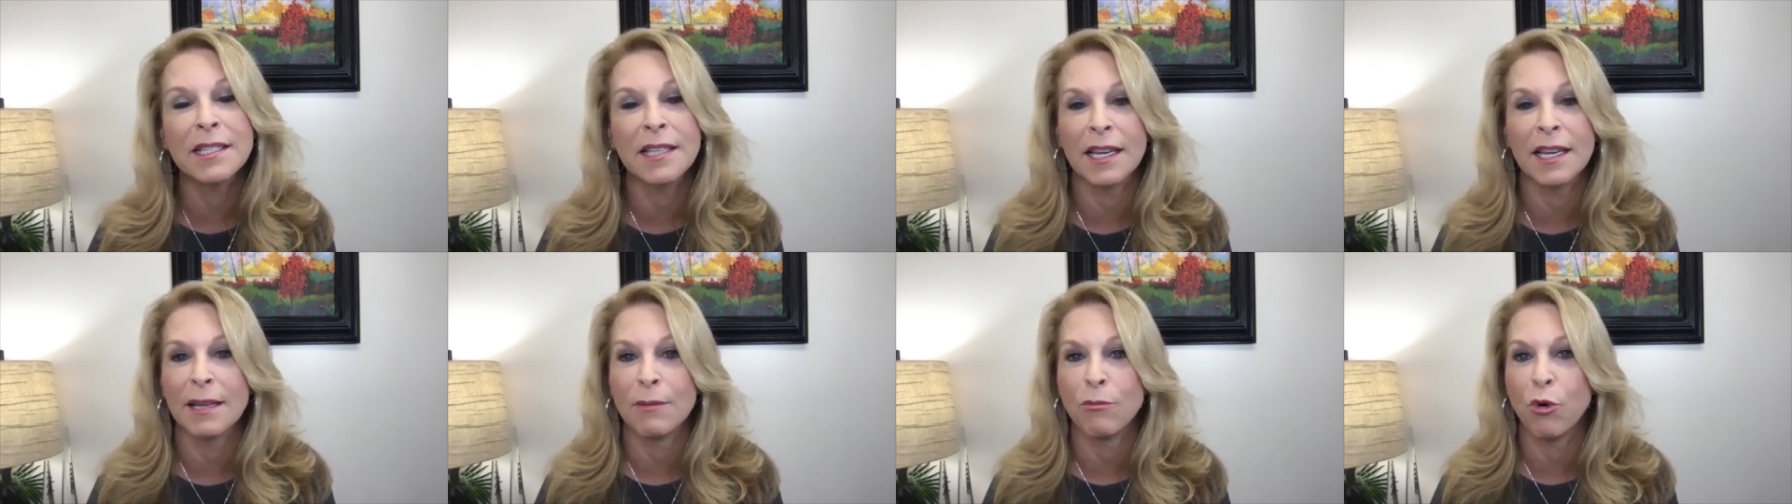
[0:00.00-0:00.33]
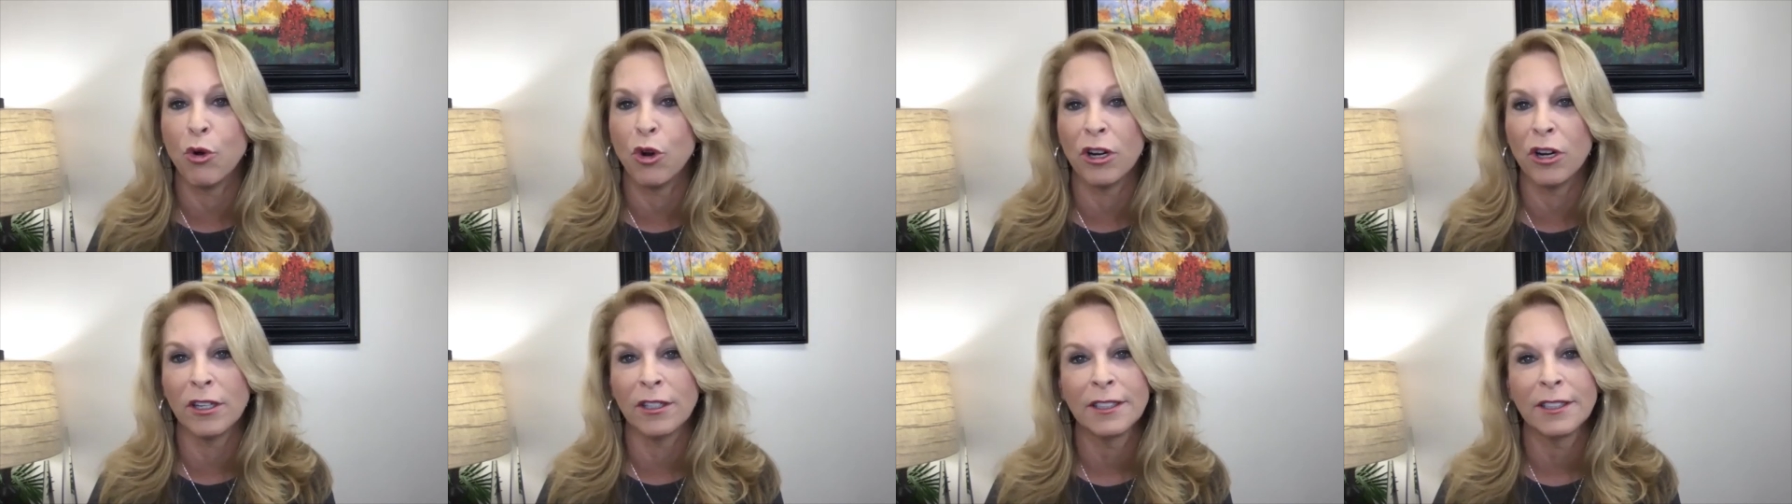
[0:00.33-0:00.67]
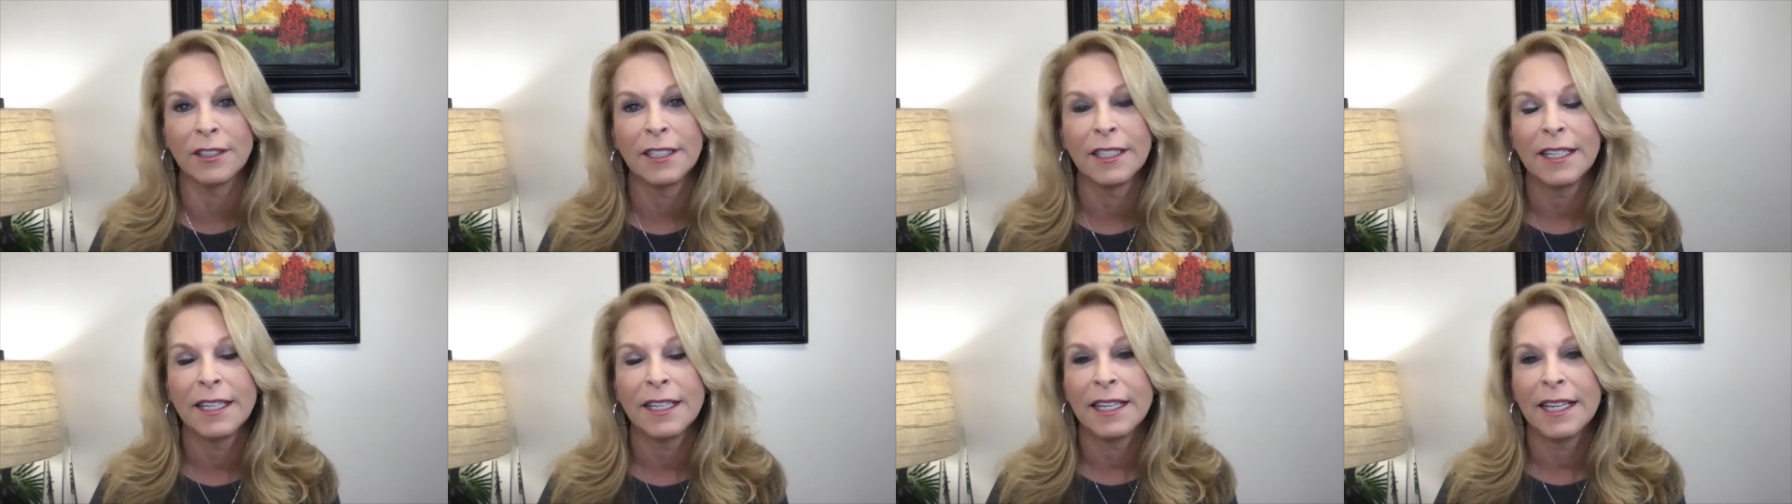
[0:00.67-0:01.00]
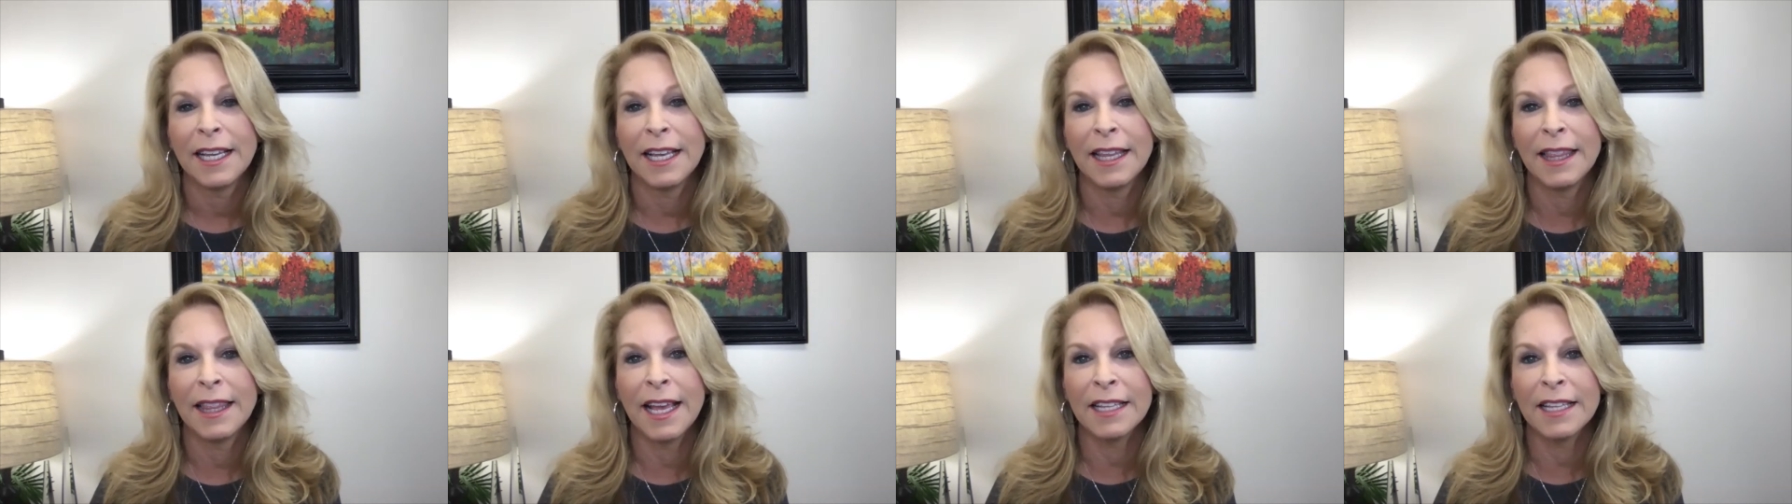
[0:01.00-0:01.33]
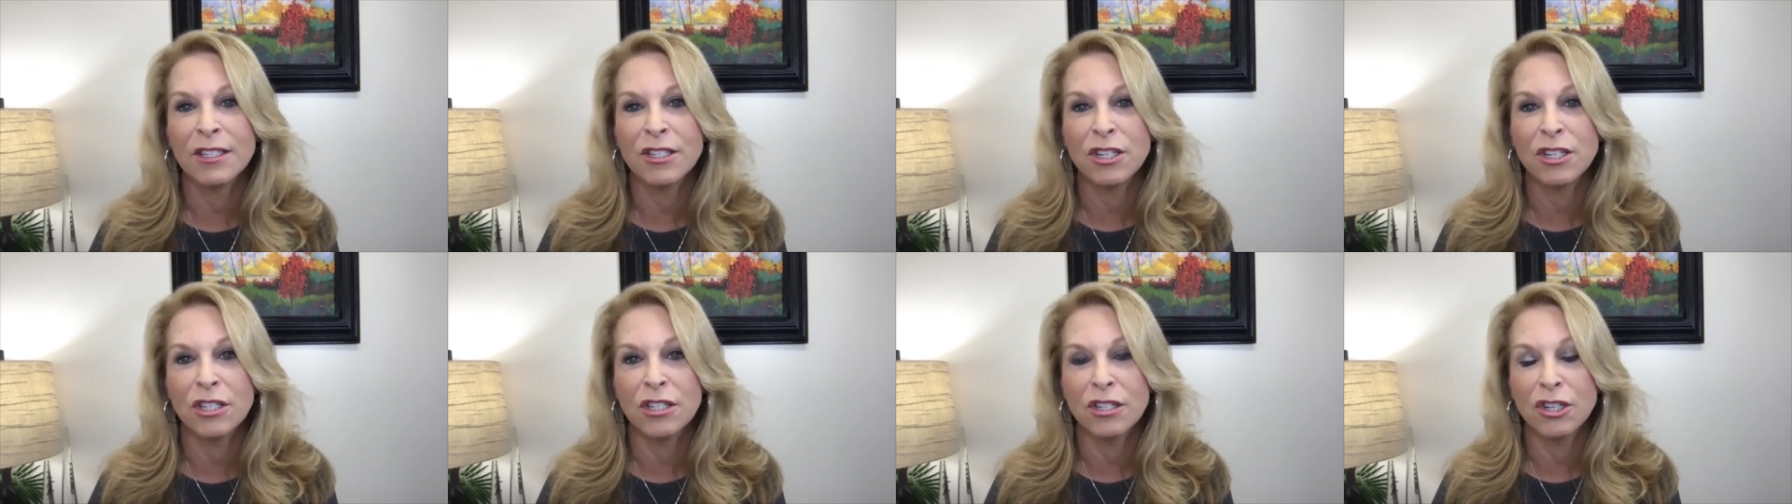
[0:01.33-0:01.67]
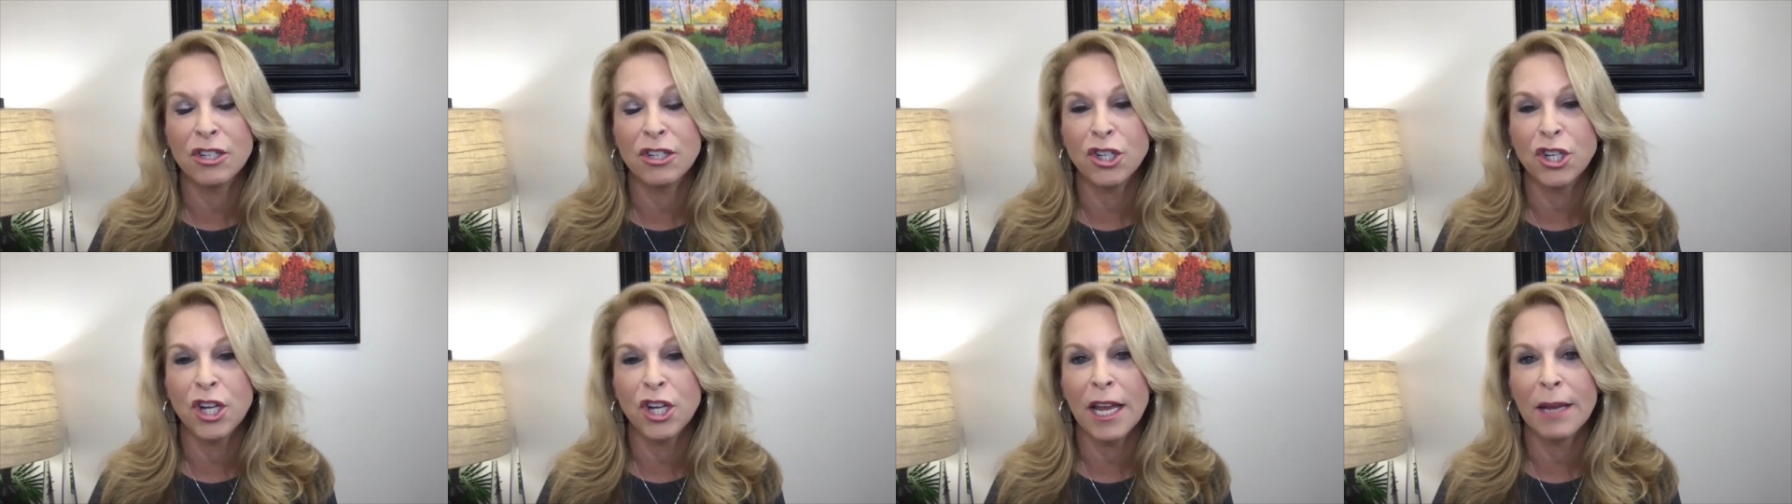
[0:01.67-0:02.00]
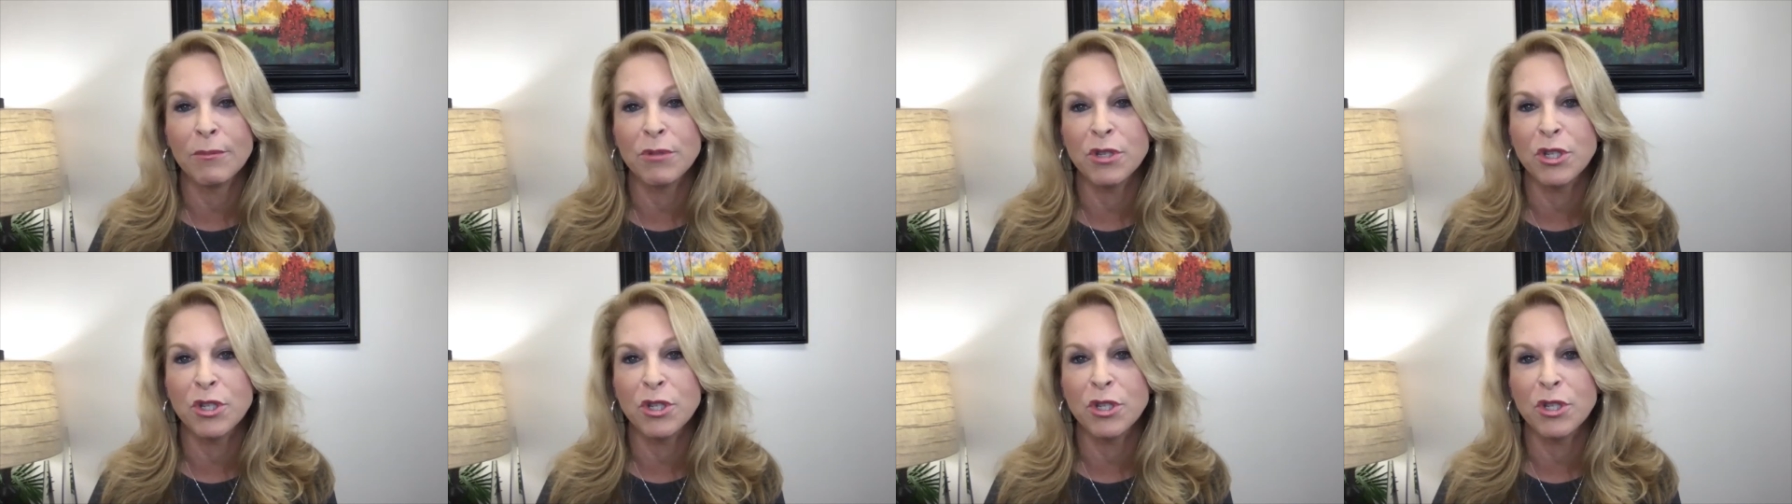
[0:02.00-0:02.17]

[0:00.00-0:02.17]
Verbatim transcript: anymore and that's just a shame.